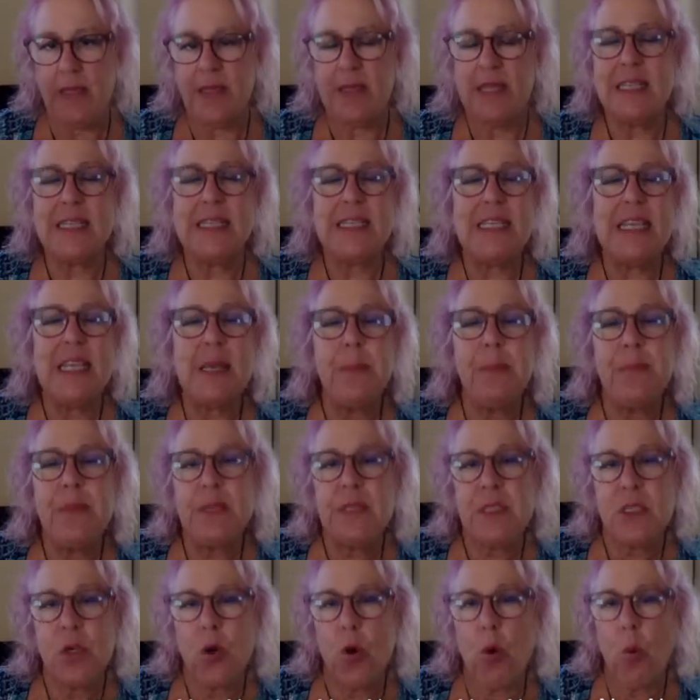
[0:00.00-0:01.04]
The
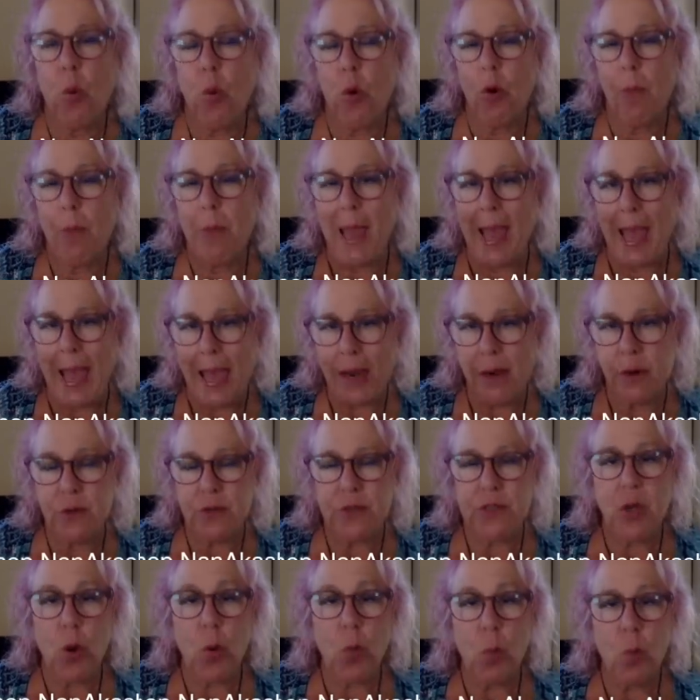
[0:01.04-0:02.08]
deepest core
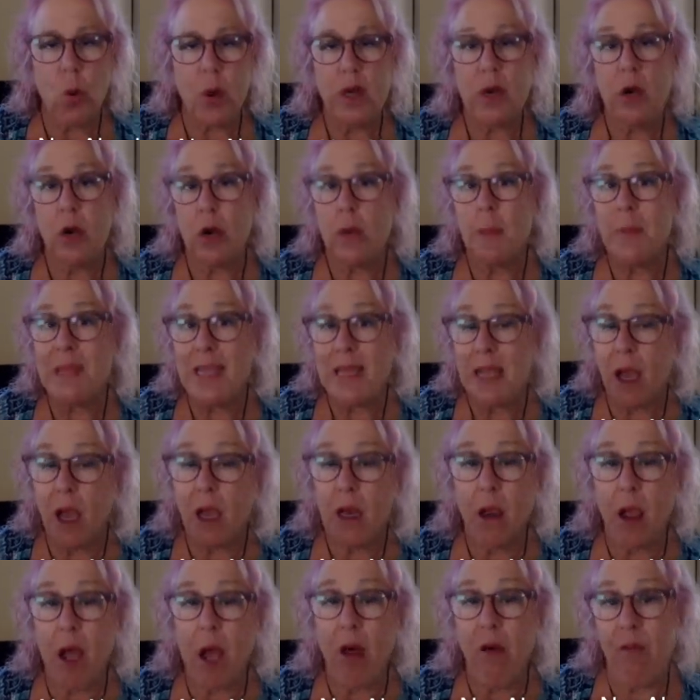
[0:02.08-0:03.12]
patterns are what are being
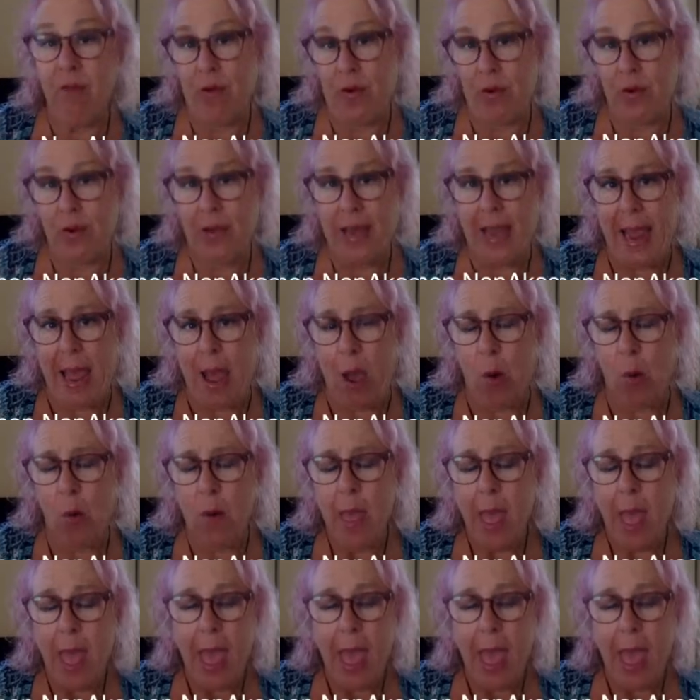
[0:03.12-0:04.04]
uncovered now.